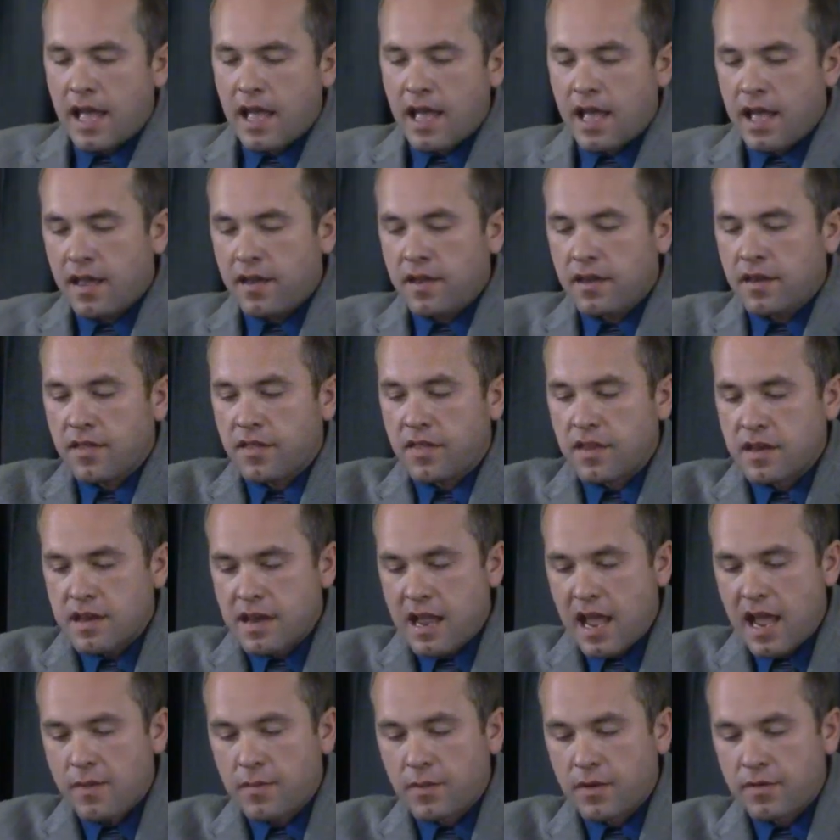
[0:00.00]
in the
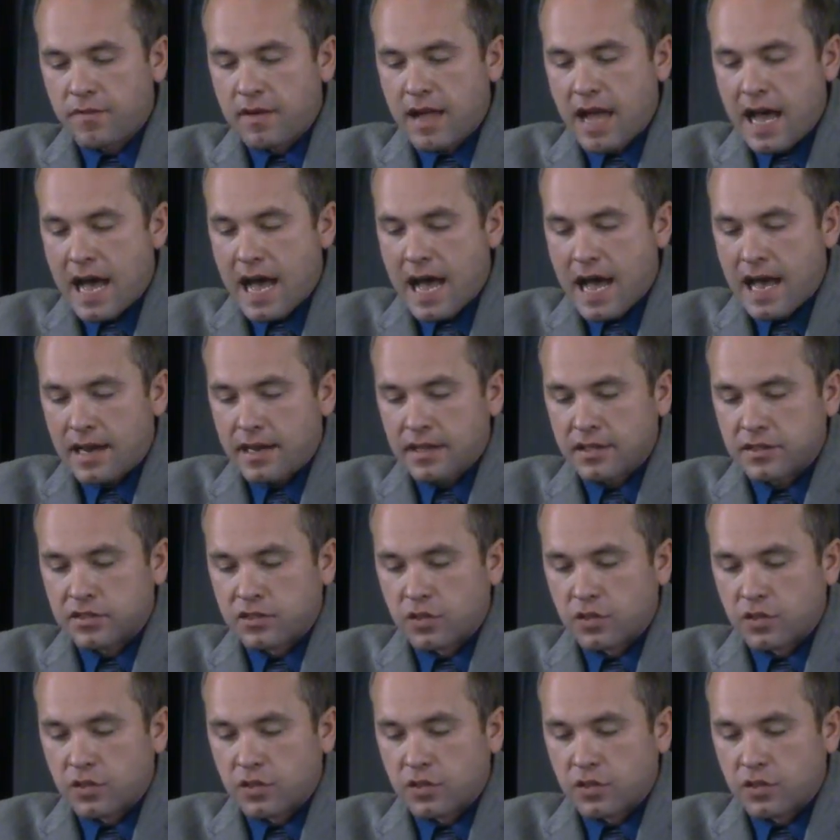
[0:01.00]
name of God.